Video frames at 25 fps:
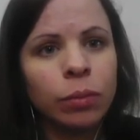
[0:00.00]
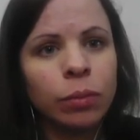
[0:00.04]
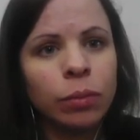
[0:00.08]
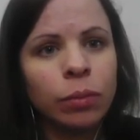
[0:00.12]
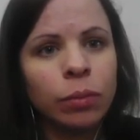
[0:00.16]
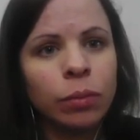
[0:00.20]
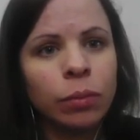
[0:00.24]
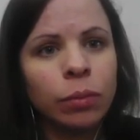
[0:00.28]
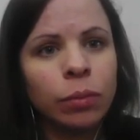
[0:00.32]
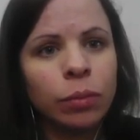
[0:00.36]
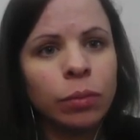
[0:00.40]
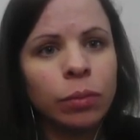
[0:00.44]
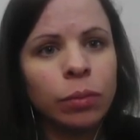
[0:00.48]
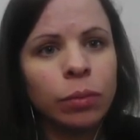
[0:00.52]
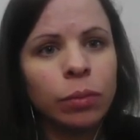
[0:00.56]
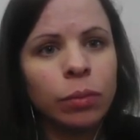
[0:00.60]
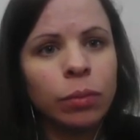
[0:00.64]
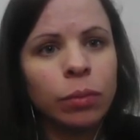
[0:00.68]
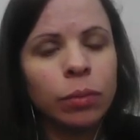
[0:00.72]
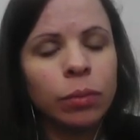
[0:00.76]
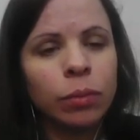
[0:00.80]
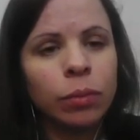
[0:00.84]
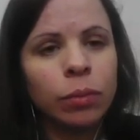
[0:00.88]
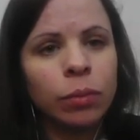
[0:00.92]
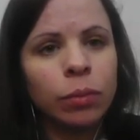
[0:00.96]

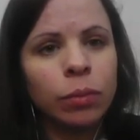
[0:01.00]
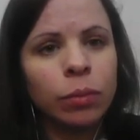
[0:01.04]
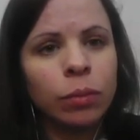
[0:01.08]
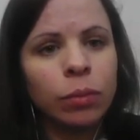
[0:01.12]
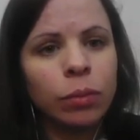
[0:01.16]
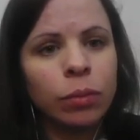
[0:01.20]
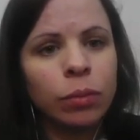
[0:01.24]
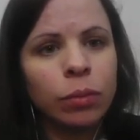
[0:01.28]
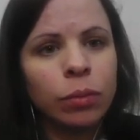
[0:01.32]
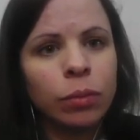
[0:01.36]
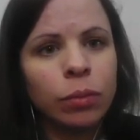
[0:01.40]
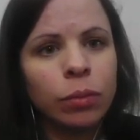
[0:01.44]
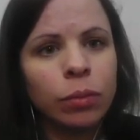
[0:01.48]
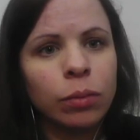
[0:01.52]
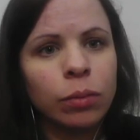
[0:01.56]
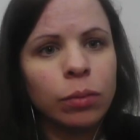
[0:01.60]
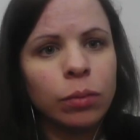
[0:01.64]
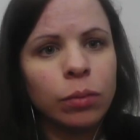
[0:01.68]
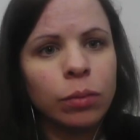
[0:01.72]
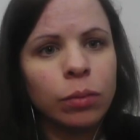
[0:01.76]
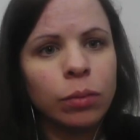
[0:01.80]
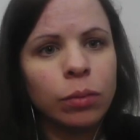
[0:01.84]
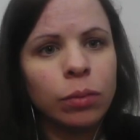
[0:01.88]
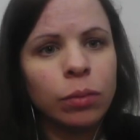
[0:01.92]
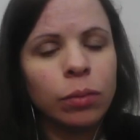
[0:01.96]

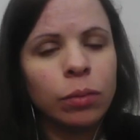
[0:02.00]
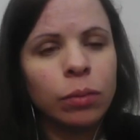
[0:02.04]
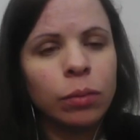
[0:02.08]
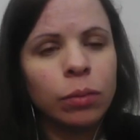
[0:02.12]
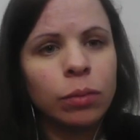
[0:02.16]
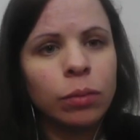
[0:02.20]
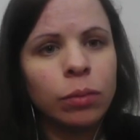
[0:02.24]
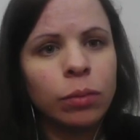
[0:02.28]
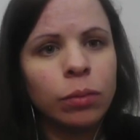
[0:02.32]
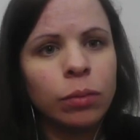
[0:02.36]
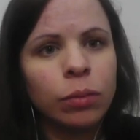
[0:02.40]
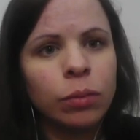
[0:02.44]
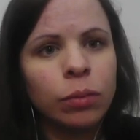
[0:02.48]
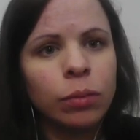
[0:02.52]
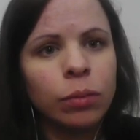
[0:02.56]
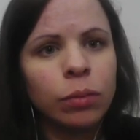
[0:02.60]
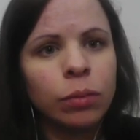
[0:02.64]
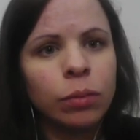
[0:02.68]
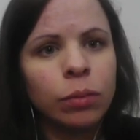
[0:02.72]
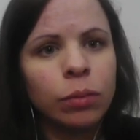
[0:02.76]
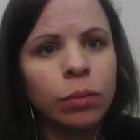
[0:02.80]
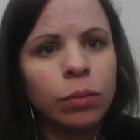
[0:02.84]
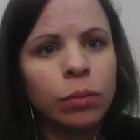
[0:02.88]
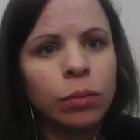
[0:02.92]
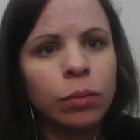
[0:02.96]

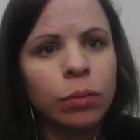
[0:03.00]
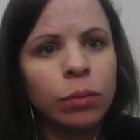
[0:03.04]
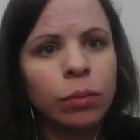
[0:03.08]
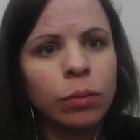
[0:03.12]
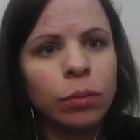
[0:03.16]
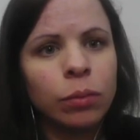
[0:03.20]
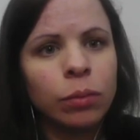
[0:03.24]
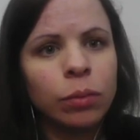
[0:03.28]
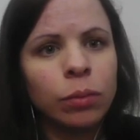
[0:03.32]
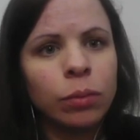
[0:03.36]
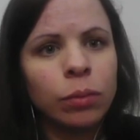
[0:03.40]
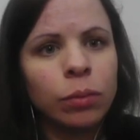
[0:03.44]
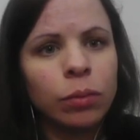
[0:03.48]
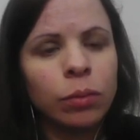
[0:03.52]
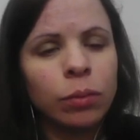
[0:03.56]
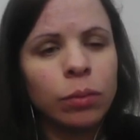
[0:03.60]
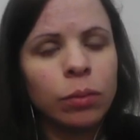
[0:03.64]
No words are spoken by the person on screen.